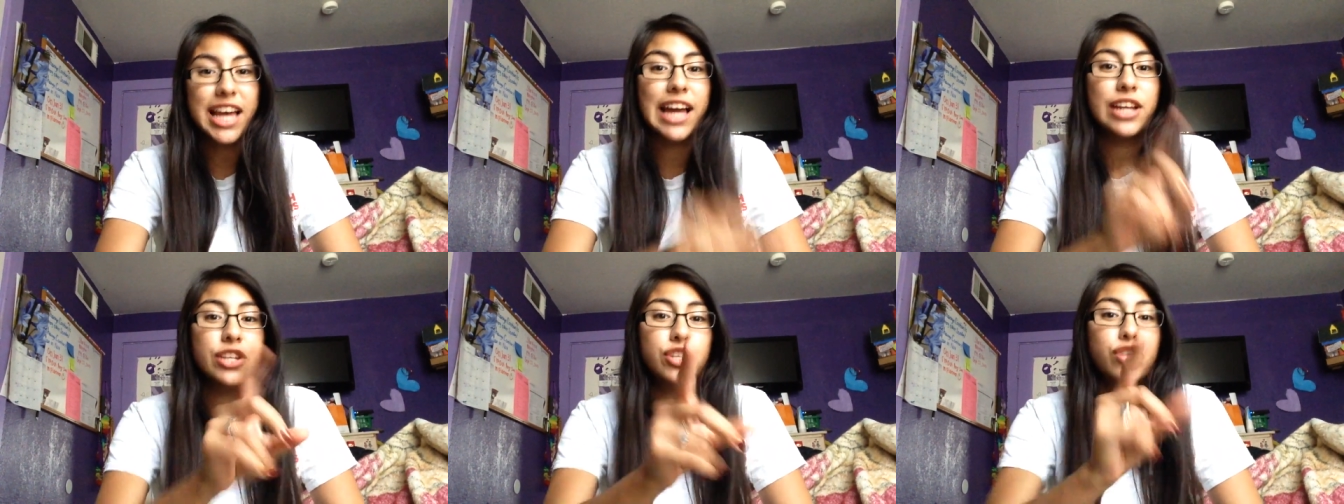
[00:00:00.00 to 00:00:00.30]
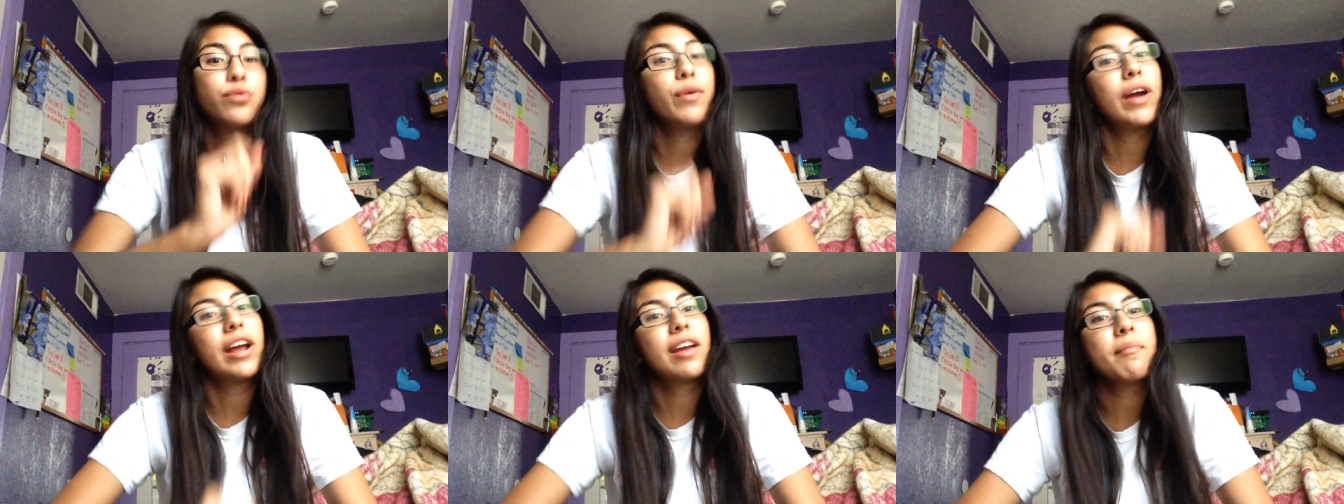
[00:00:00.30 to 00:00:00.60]
I
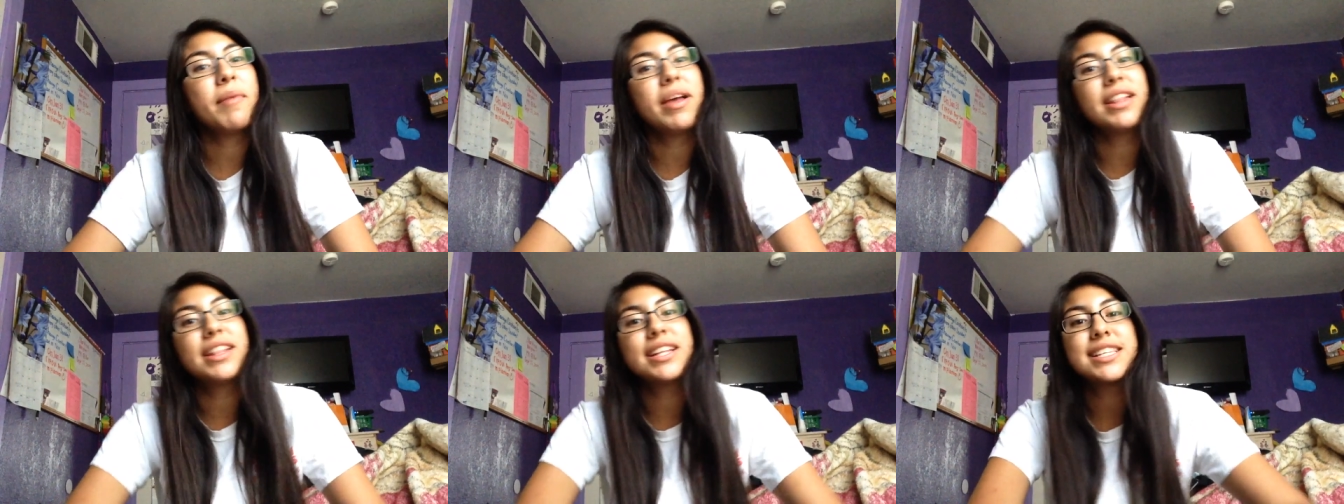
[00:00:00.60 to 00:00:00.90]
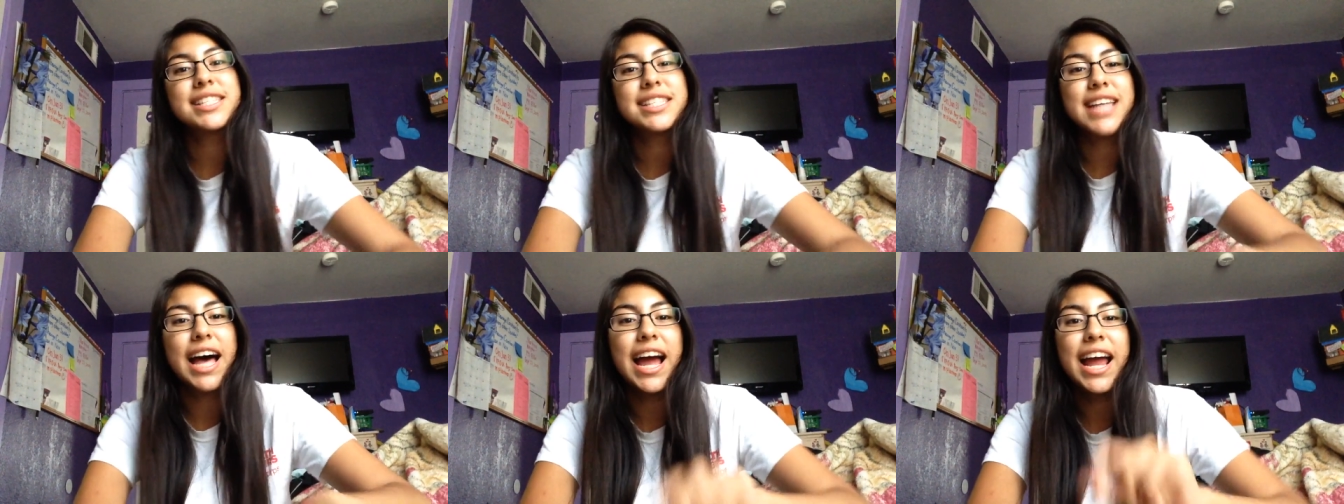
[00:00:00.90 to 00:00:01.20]
do recommend
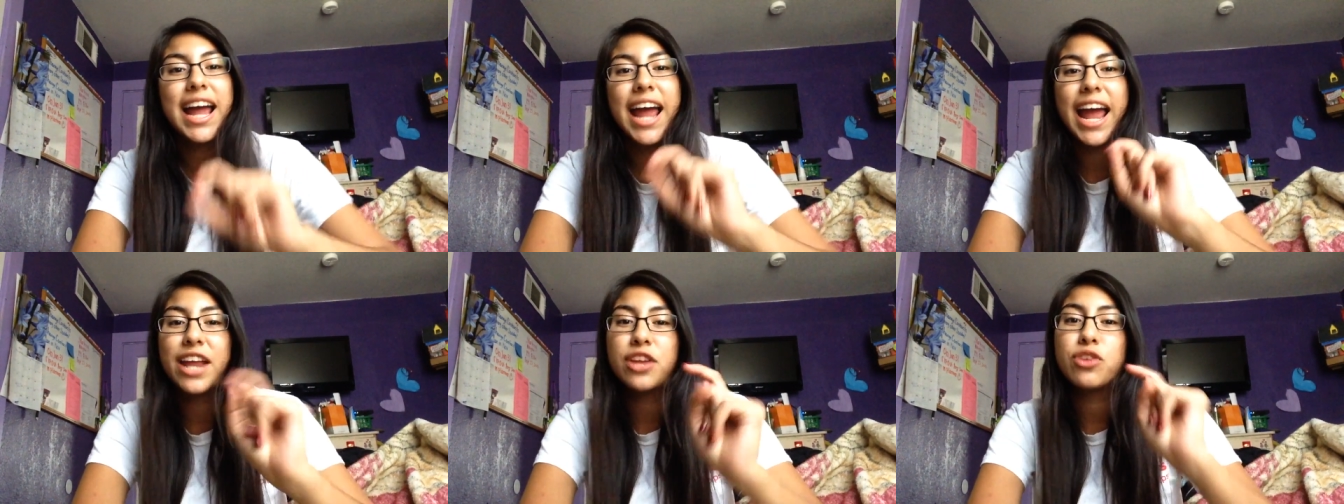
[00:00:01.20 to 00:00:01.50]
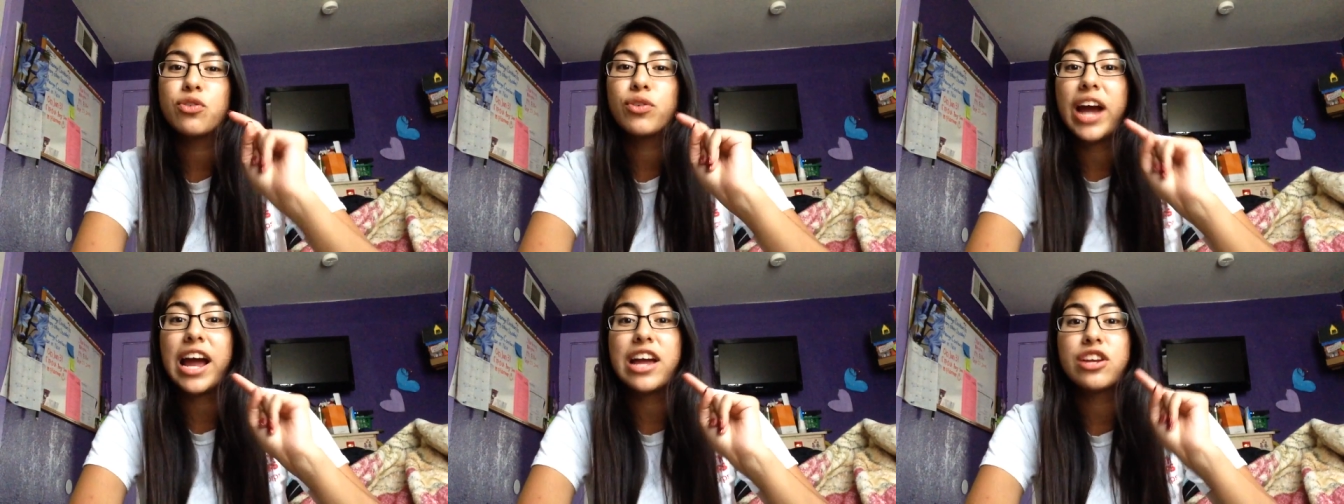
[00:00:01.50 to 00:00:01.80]
this site and
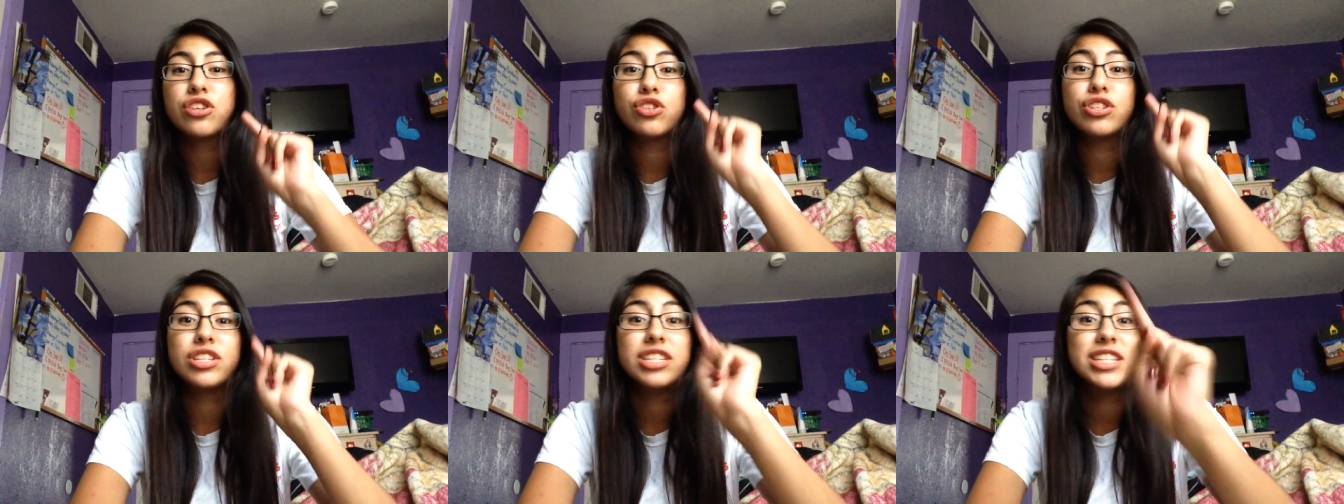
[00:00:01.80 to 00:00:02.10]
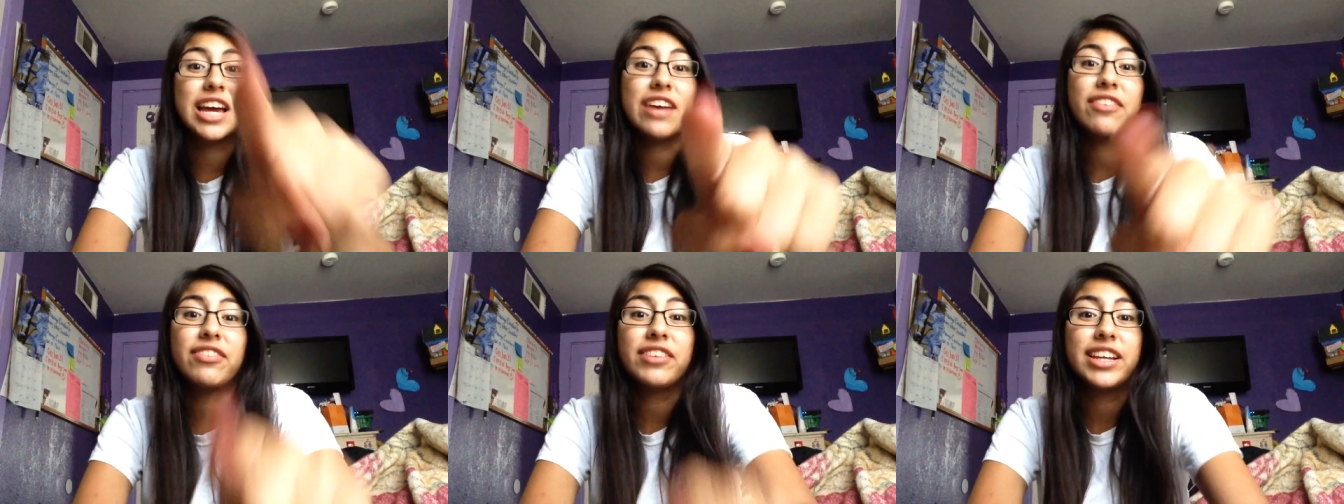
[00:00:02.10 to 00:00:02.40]
you guys should
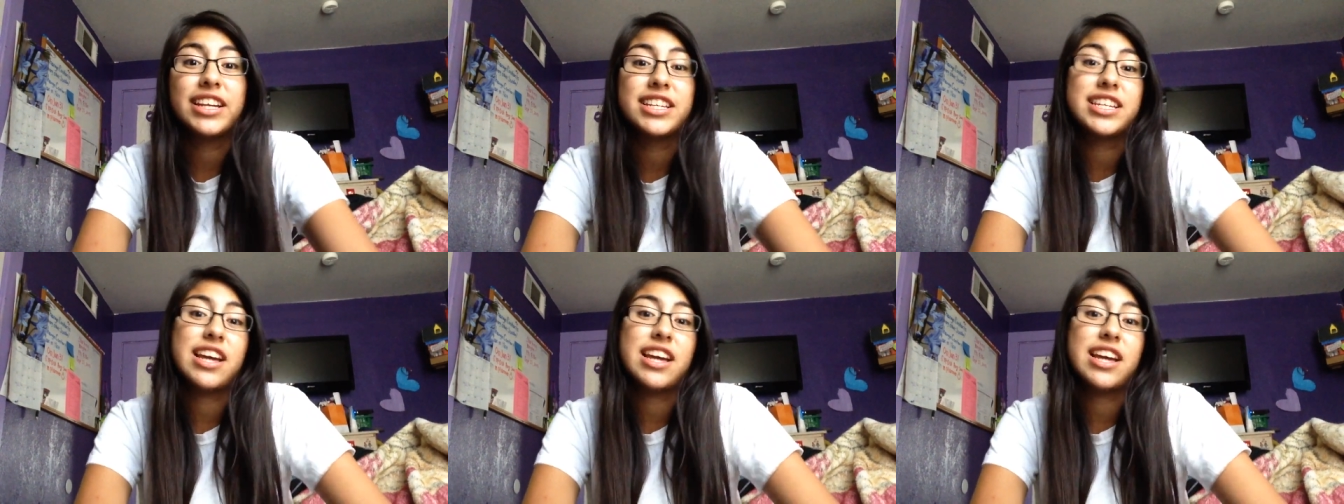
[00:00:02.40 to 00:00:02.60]
definitely,